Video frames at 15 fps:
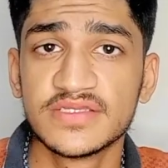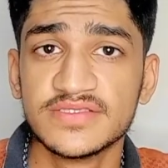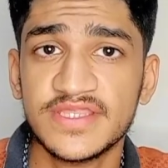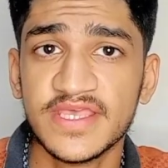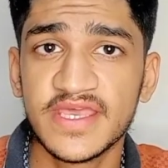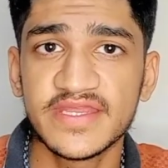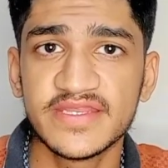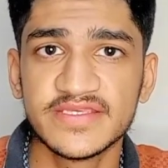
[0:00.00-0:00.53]

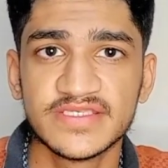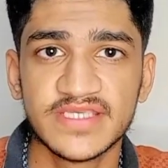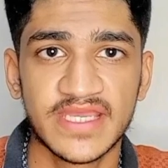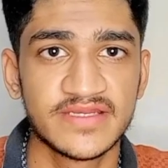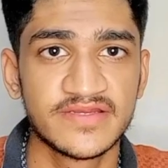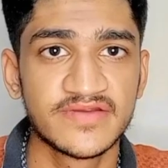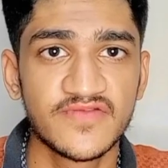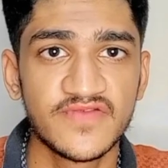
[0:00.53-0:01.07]
There is
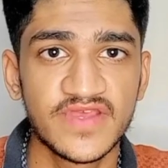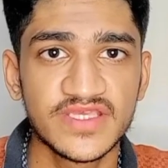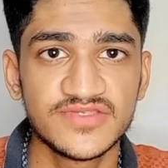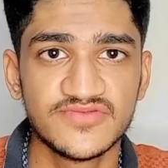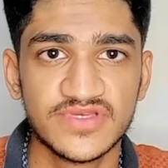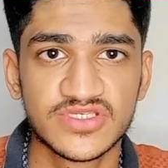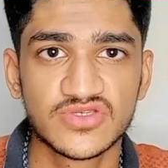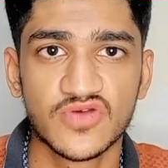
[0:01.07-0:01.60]
an
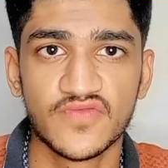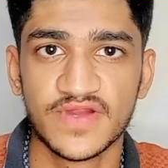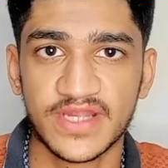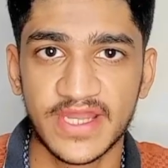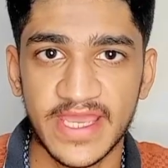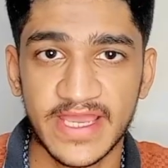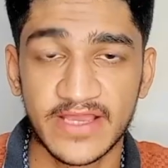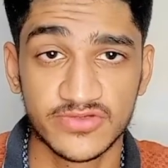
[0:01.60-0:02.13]
increased risk of
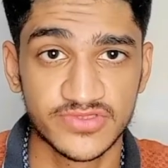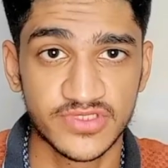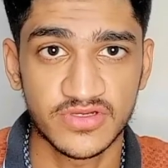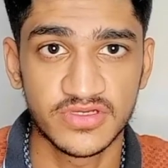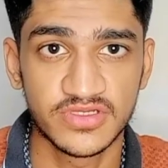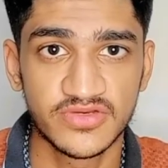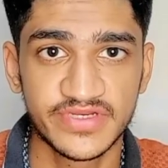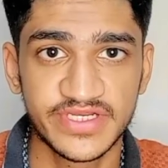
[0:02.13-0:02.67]
attack on the
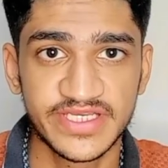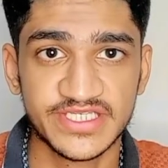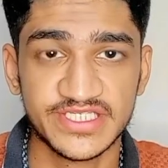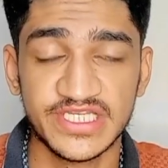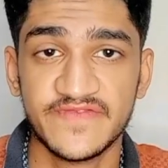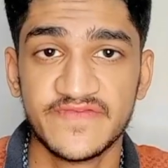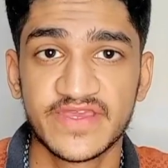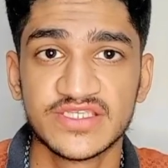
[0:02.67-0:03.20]
colonies
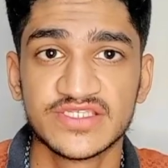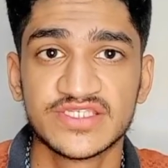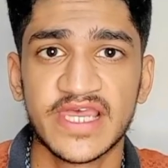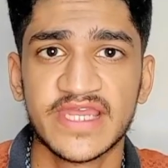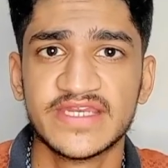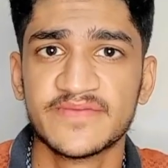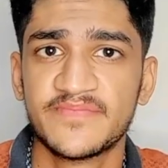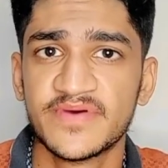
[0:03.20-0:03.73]
living
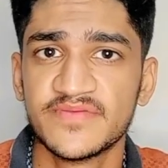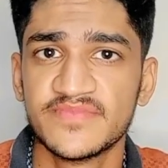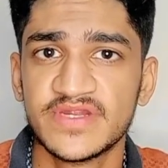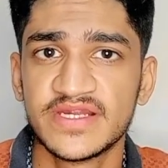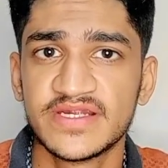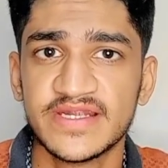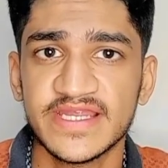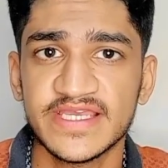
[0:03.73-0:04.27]
inside a
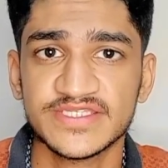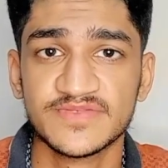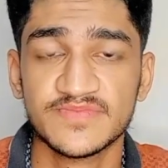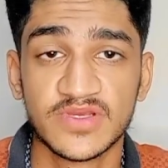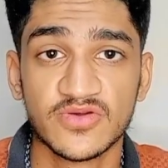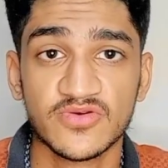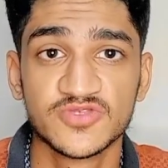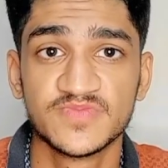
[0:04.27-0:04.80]
permanent nest
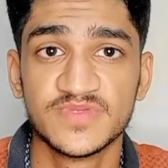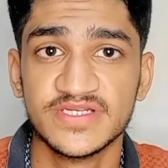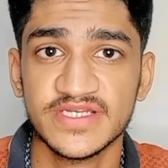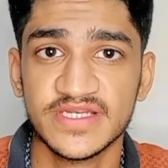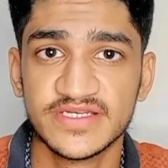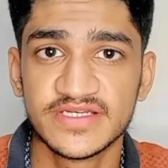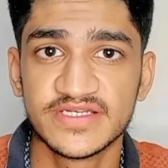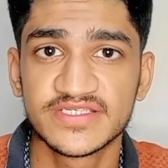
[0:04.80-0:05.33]
because
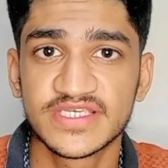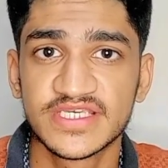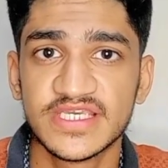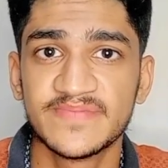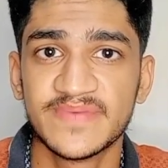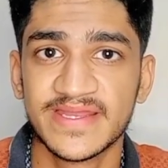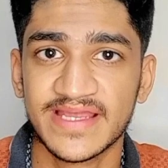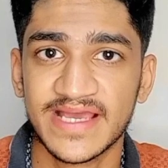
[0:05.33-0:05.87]
predators
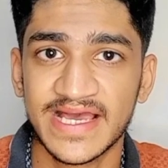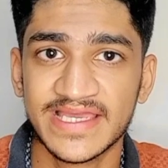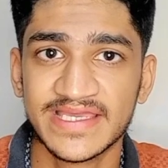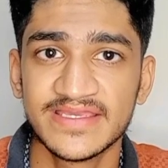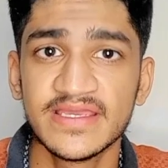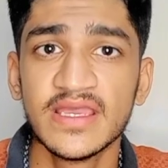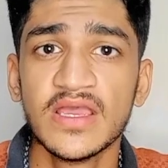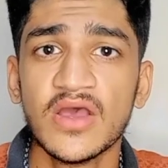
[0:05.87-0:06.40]
keep an
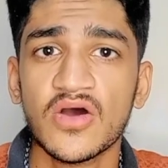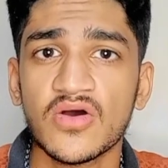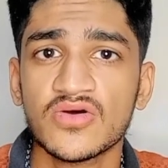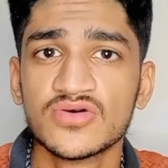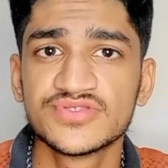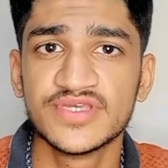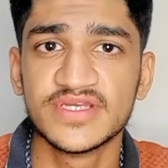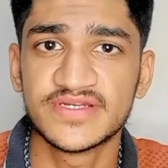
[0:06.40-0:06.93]
eye
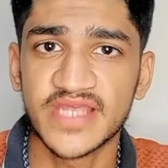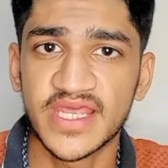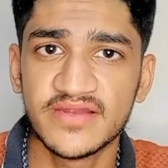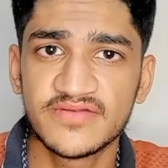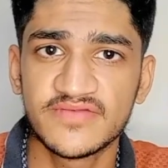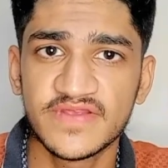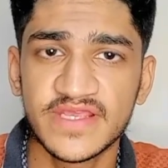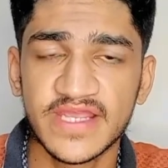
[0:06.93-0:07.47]
on their
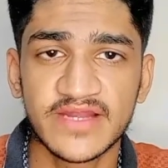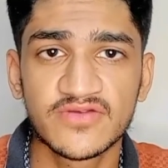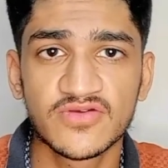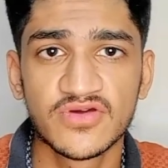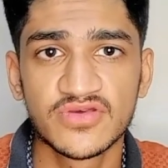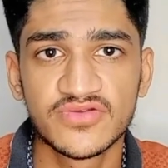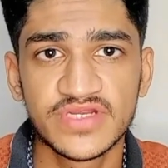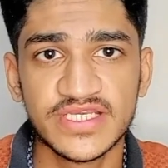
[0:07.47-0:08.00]
territory and
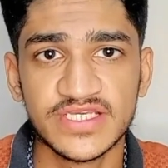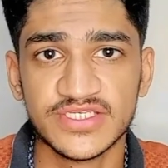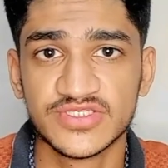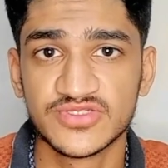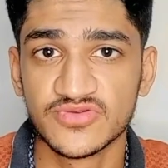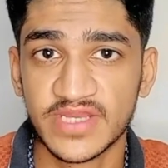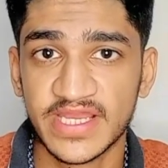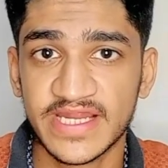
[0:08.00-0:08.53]
colonies
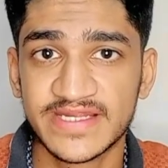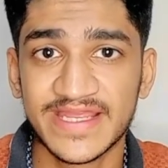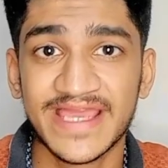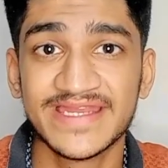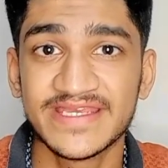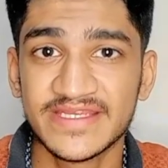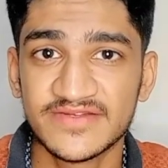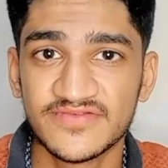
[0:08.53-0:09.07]
to get
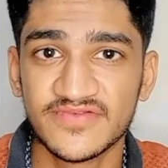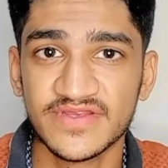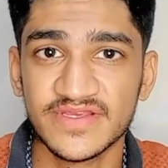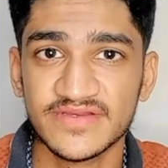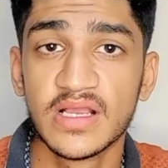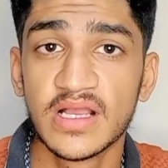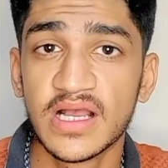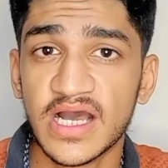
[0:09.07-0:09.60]
an entry.